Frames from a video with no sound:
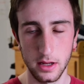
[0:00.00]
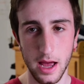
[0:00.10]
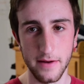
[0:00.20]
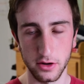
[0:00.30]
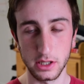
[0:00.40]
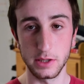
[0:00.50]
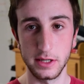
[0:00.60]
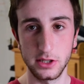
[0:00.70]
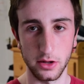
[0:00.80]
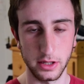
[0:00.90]
ever to
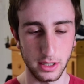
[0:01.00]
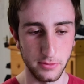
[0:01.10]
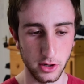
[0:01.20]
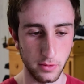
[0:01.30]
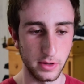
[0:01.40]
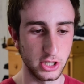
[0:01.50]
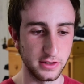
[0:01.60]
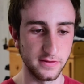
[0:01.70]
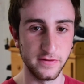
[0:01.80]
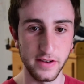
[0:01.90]
restart the computer, which
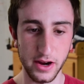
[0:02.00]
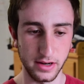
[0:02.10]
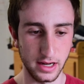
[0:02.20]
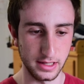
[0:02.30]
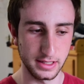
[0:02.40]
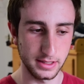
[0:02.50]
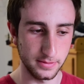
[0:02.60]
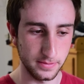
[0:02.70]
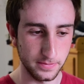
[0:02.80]
is very nice.